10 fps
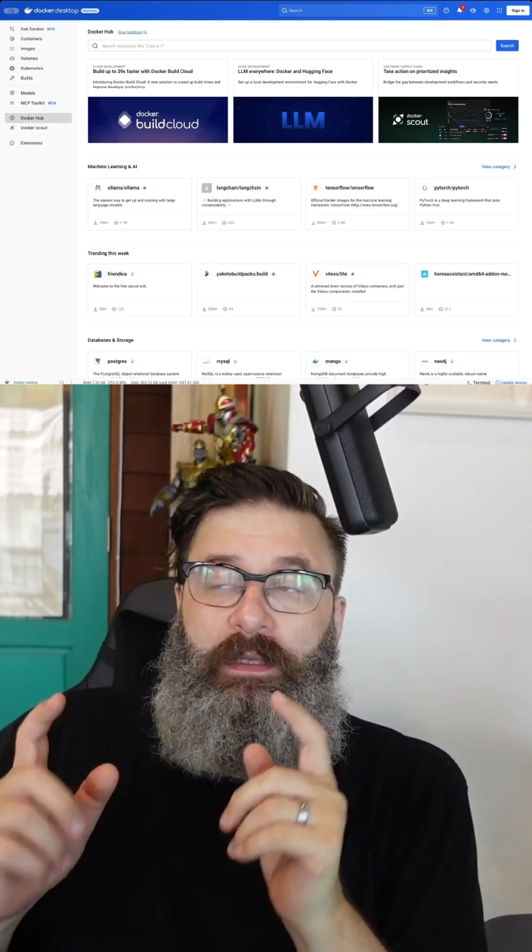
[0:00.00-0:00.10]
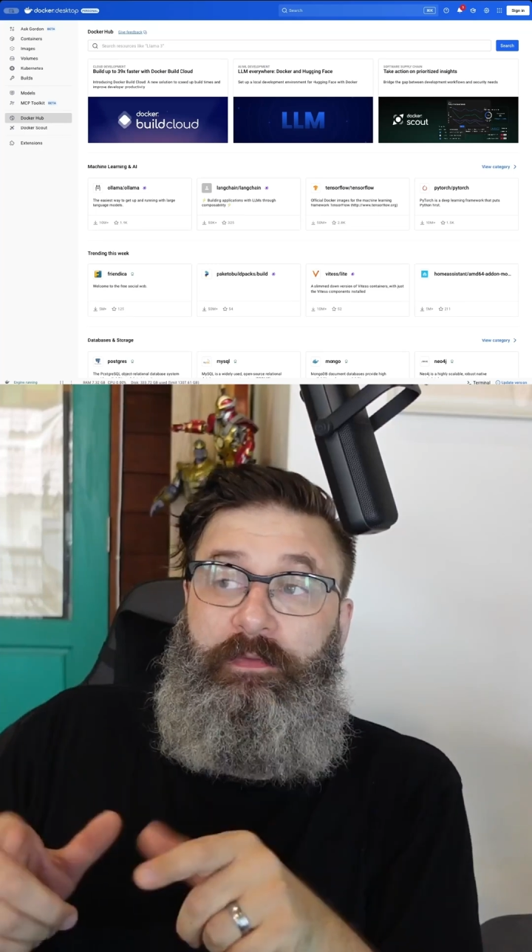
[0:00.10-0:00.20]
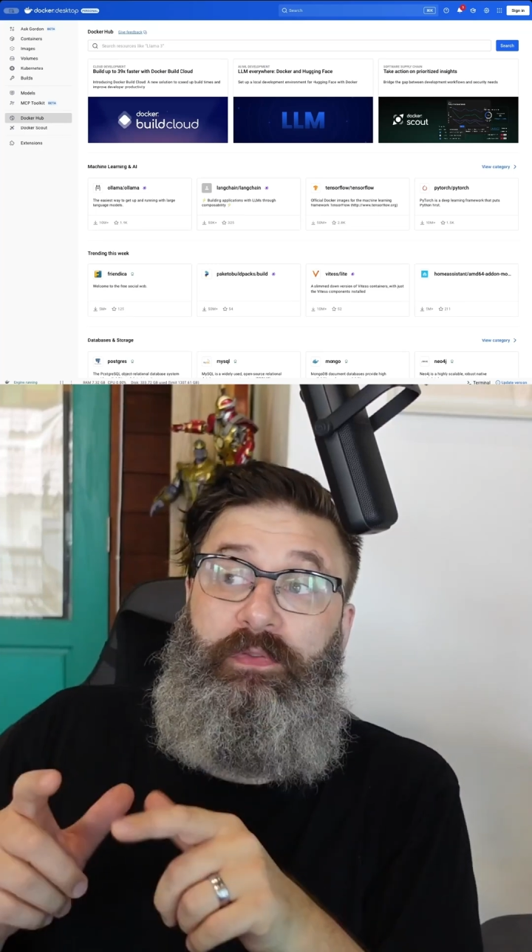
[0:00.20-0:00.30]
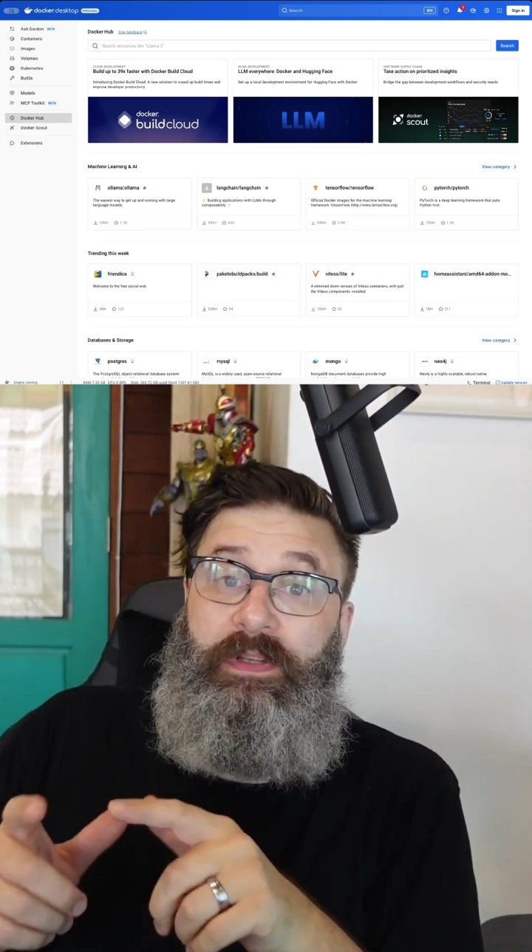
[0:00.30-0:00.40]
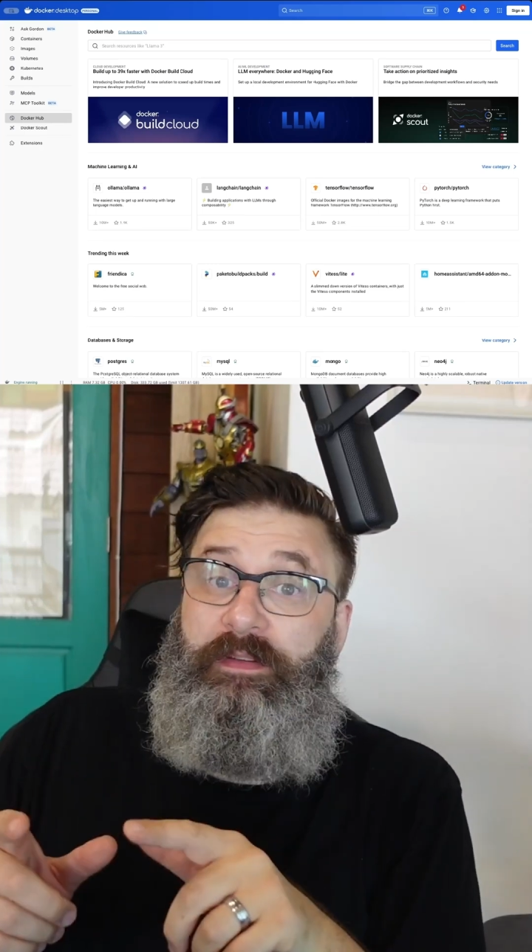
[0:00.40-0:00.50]
If
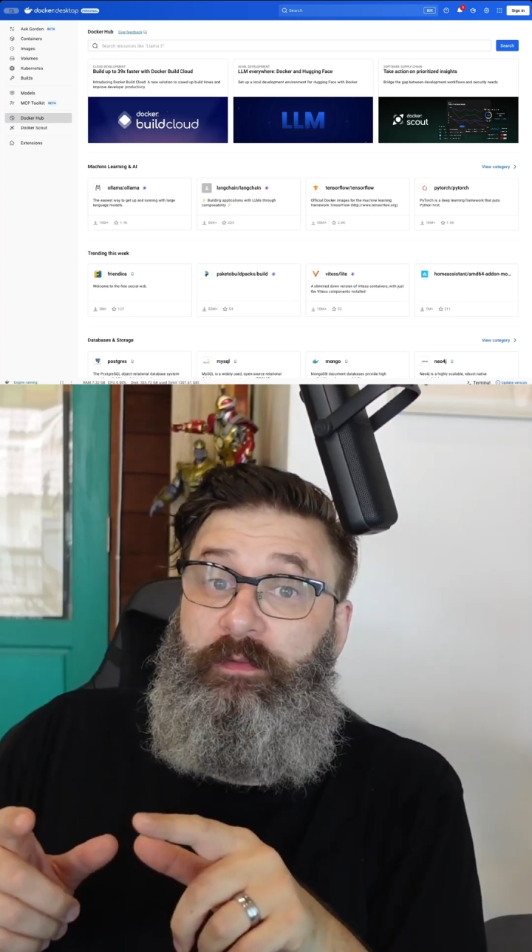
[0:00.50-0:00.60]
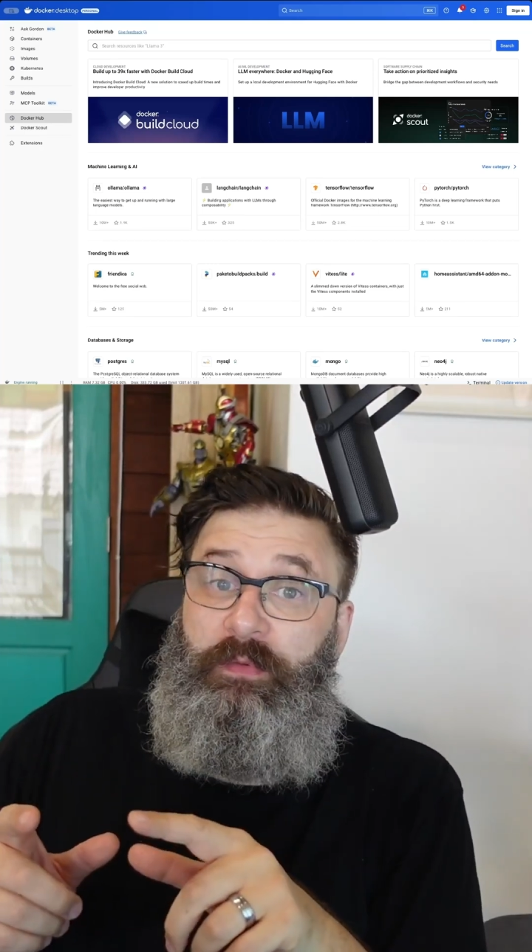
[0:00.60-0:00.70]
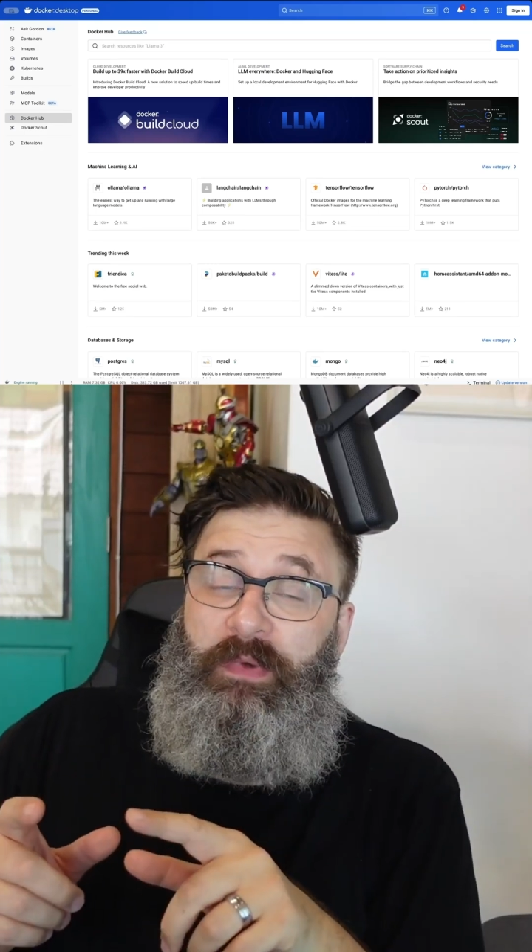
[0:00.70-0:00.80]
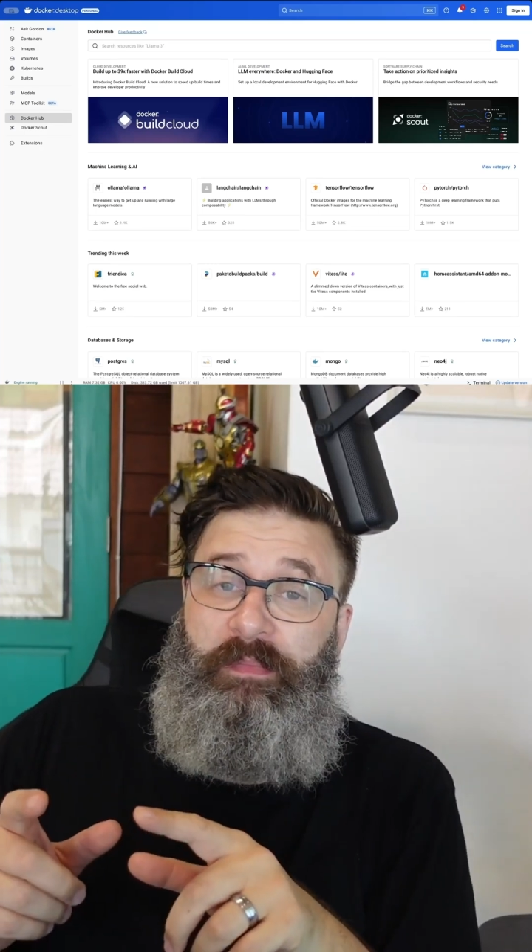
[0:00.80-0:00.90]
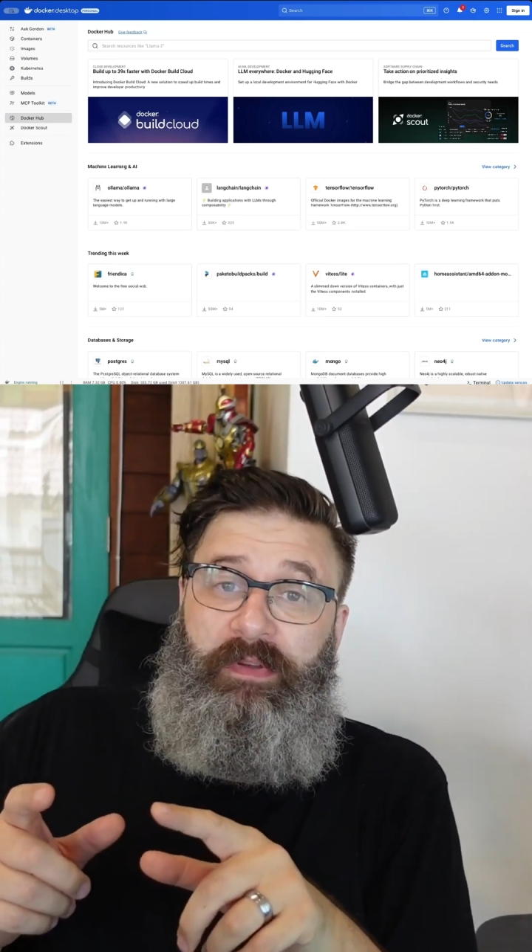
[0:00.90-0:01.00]
you've seen some of
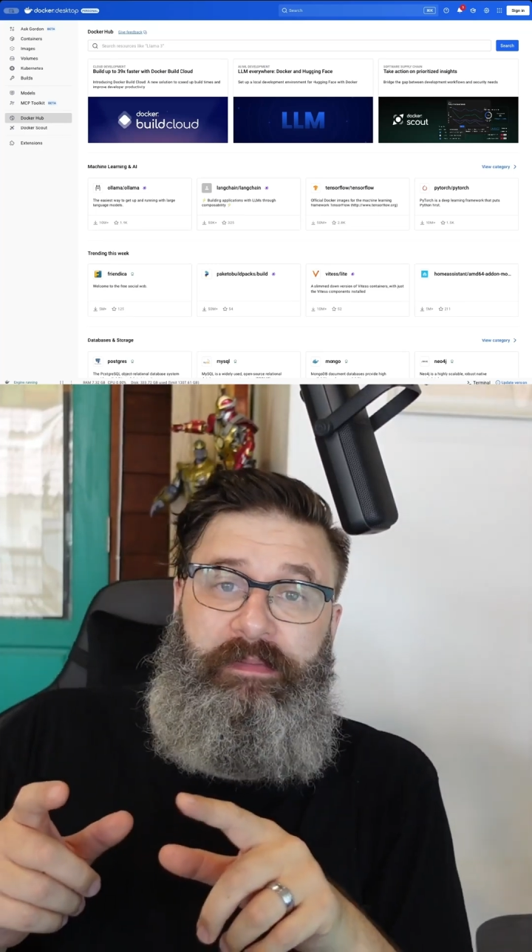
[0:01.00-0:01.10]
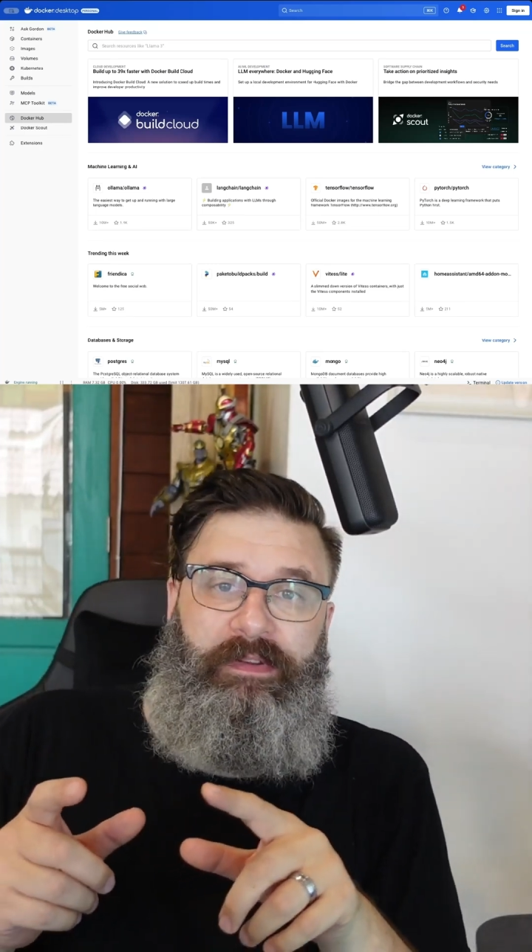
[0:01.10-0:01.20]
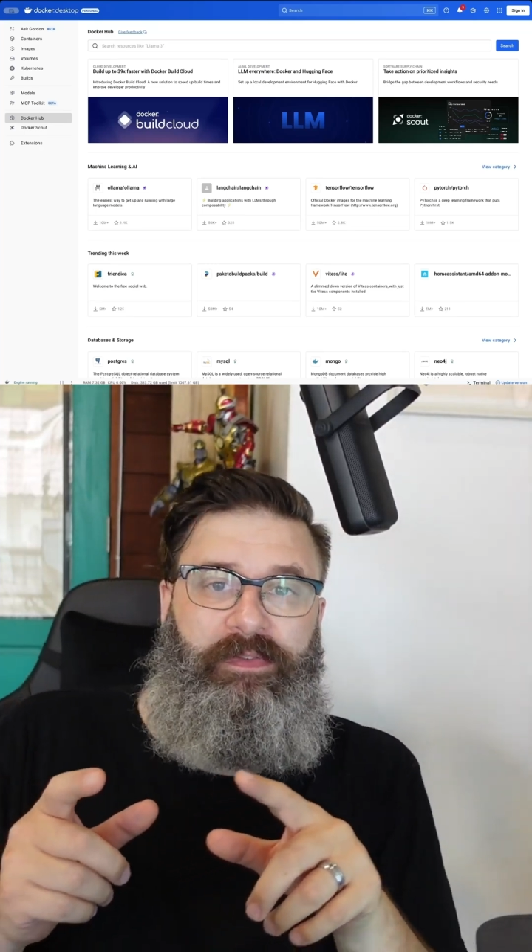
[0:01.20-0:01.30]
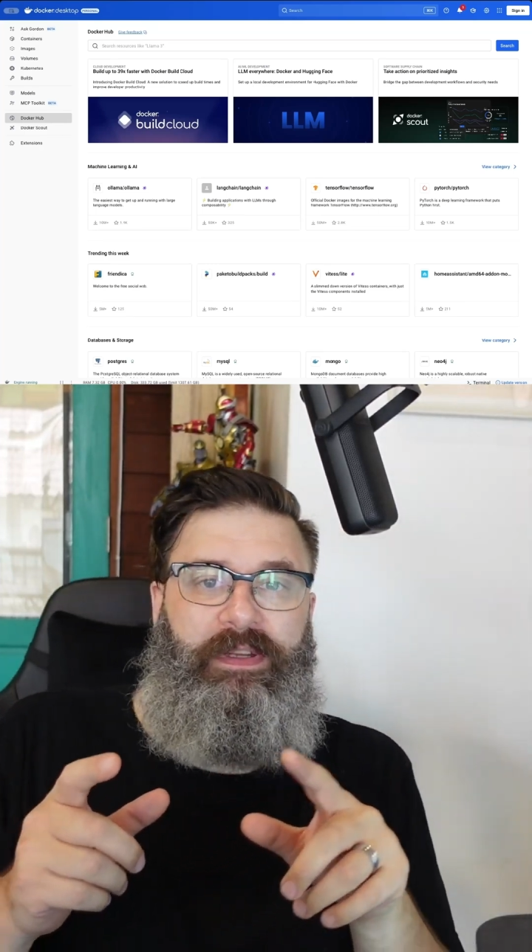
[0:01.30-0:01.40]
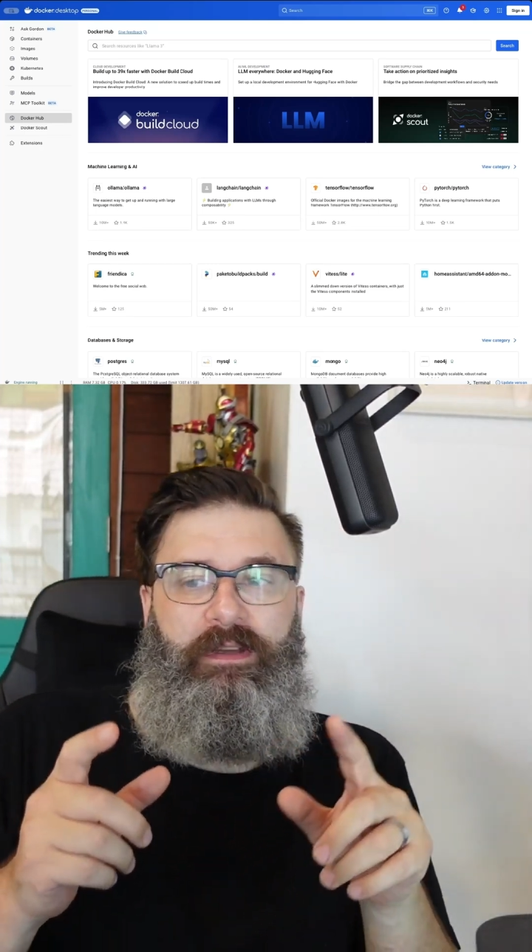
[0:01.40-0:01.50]
my
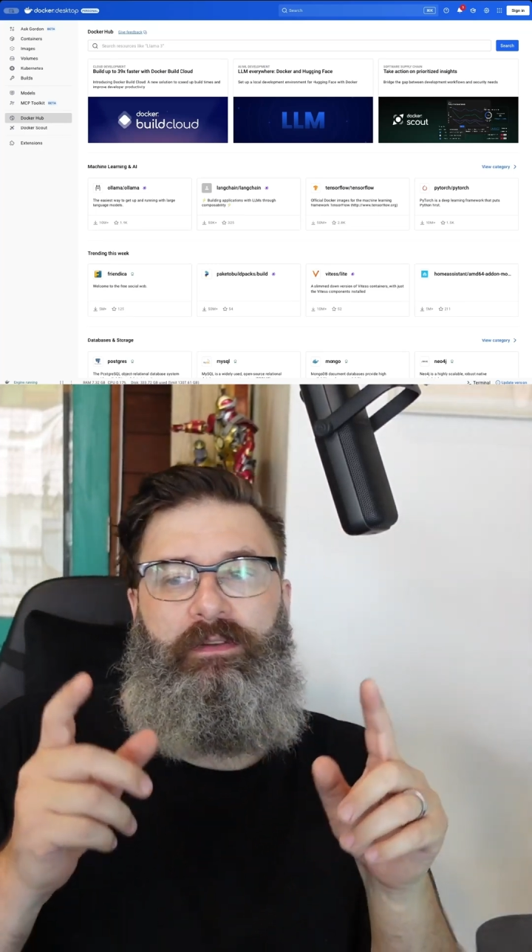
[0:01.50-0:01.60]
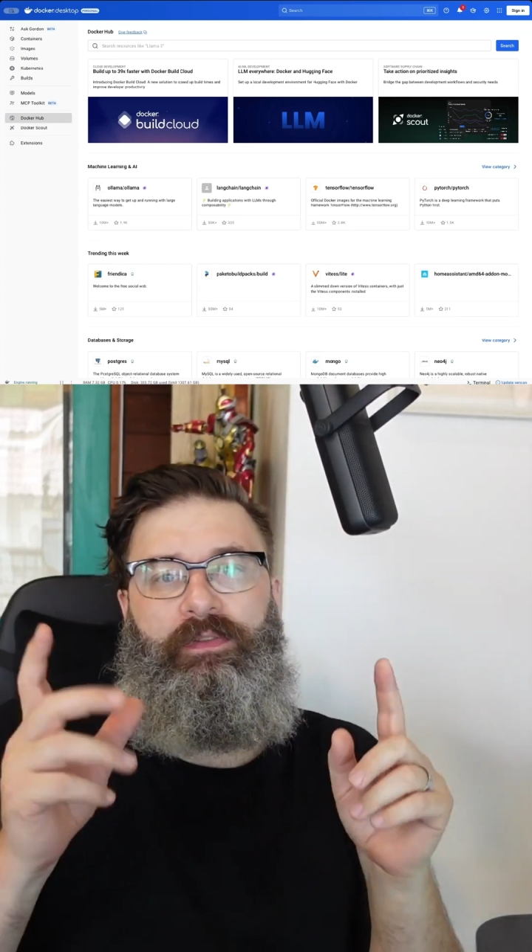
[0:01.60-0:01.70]
previous videos,